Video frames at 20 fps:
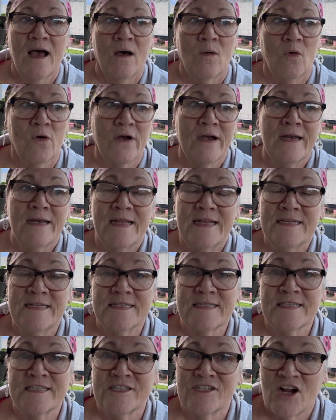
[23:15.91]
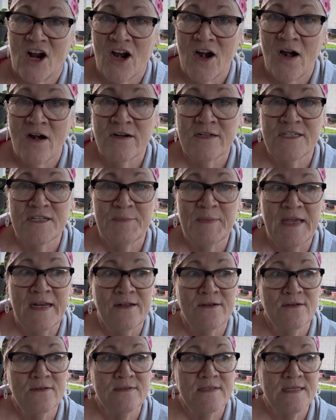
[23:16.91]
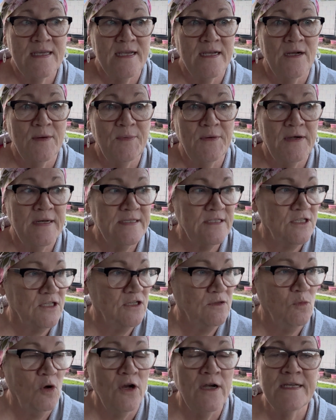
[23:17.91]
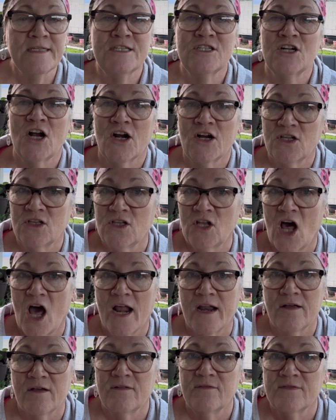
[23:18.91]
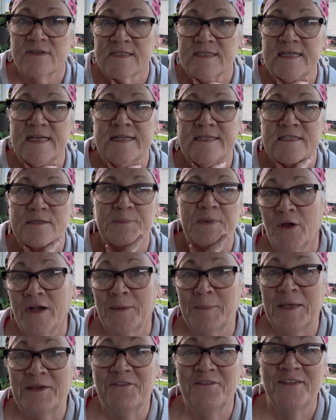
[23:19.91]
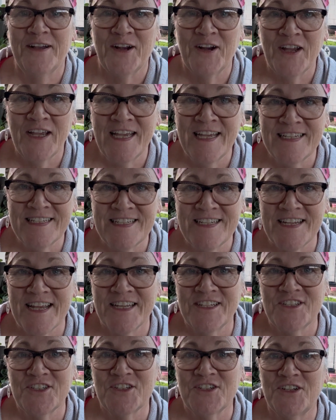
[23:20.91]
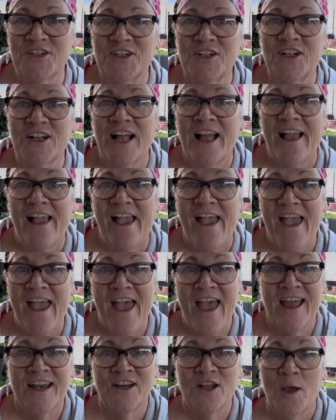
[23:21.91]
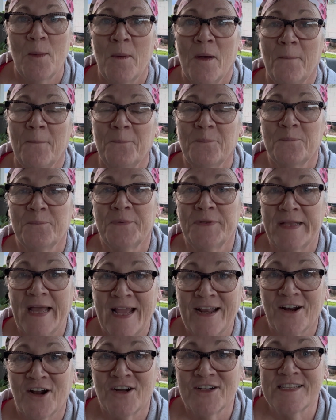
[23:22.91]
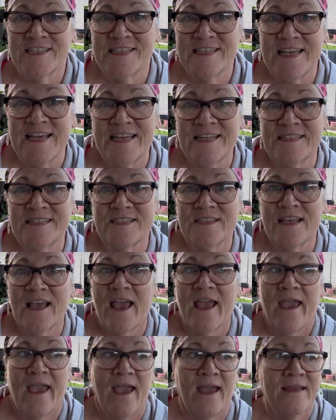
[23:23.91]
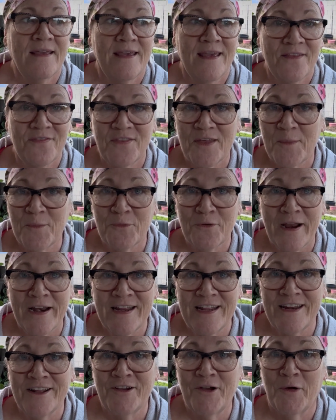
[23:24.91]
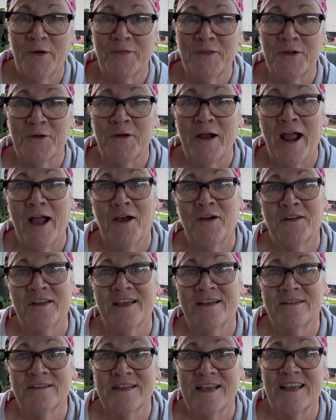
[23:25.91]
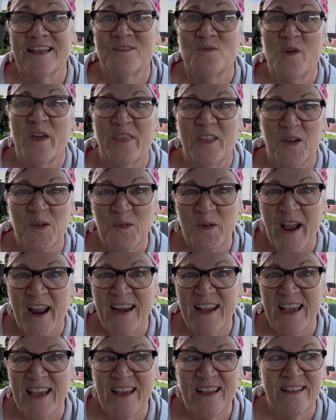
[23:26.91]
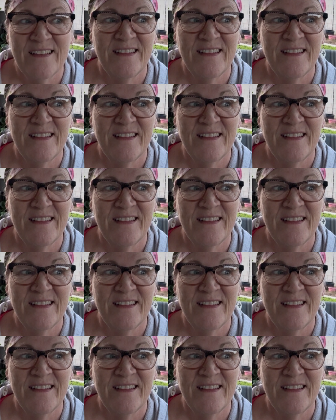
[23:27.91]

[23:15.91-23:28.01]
We're going to need to start our tomatoes here pretty soon. We're going to start a lot of seeds, but we're going to be very intentional and plant our seeds and get them ready to go in the ground when they're ready.